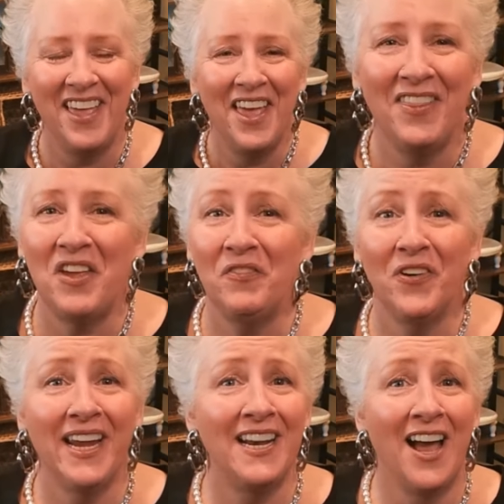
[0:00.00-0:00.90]
They
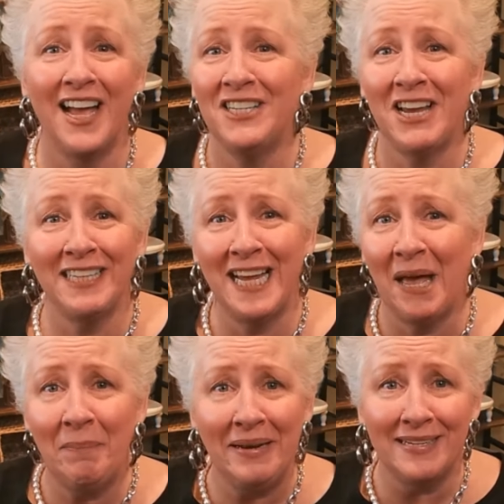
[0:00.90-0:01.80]
freaking hijacked
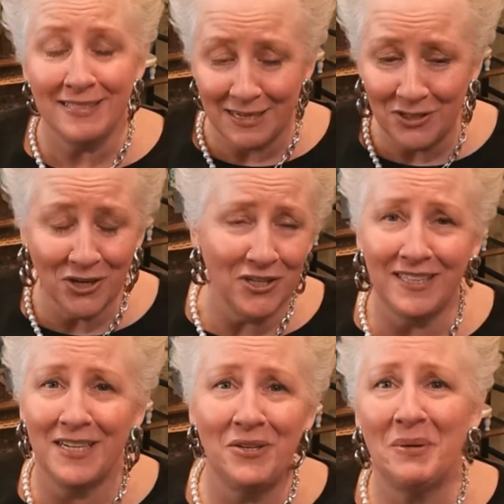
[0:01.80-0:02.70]
happiness and turned it
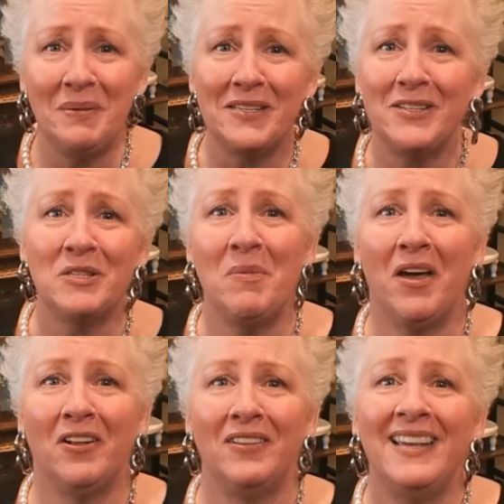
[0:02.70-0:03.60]
into a business
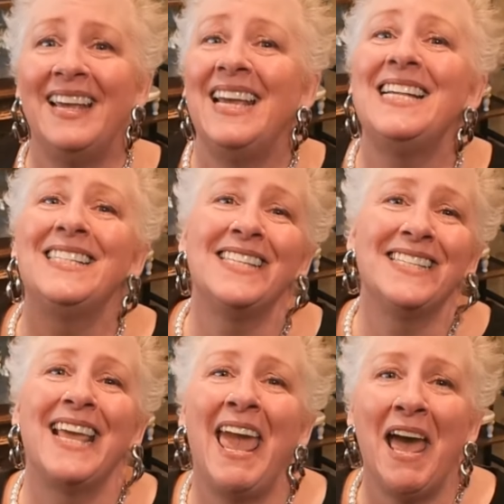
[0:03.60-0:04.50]
model. It's a
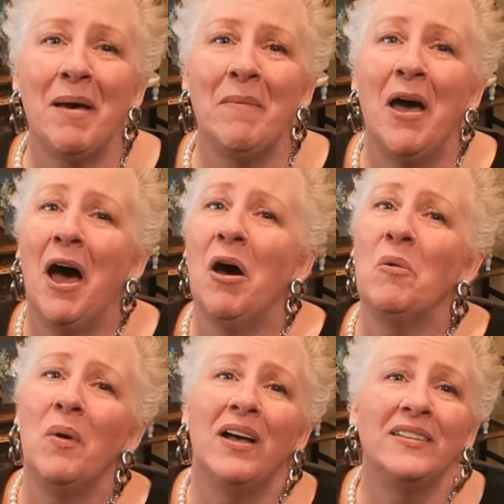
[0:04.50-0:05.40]
scam, a
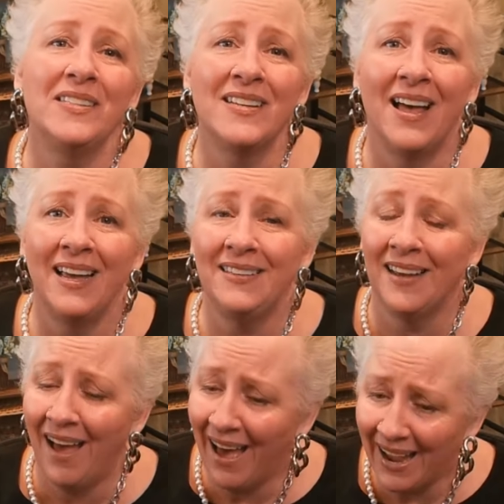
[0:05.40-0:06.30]
well-designed,
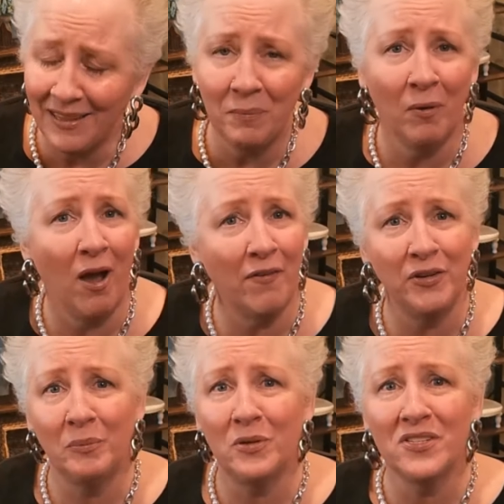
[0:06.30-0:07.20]
highly
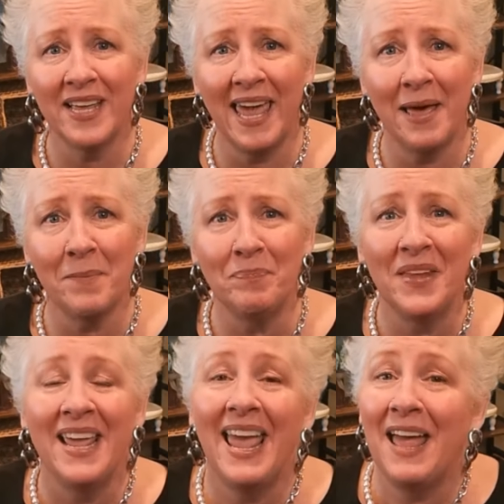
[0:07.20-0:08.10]
profitable scam.
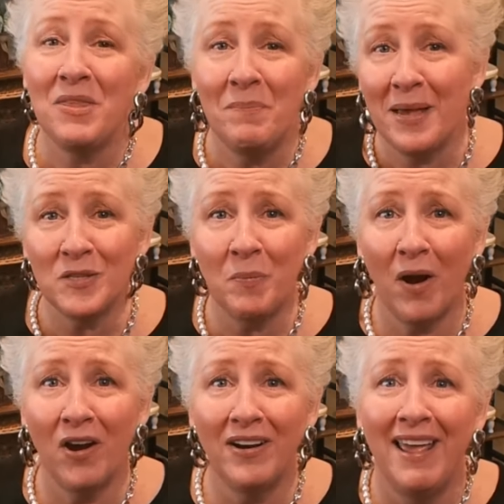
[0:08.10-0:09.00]
And the best
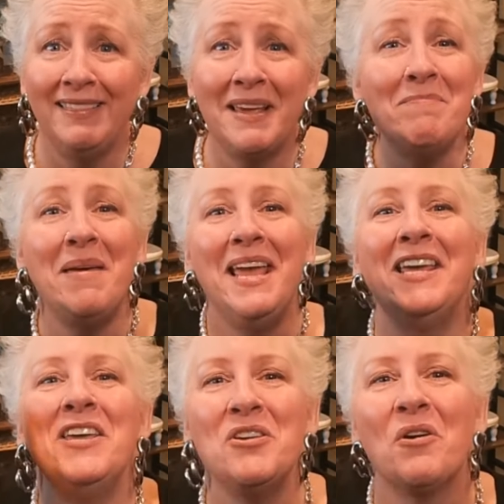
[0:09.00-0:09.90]
part, they make
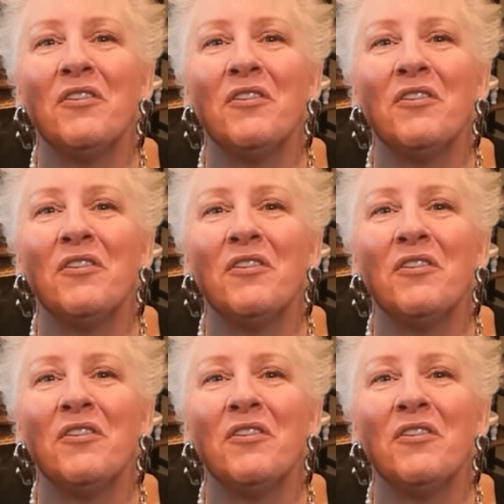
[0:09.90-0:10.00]
it your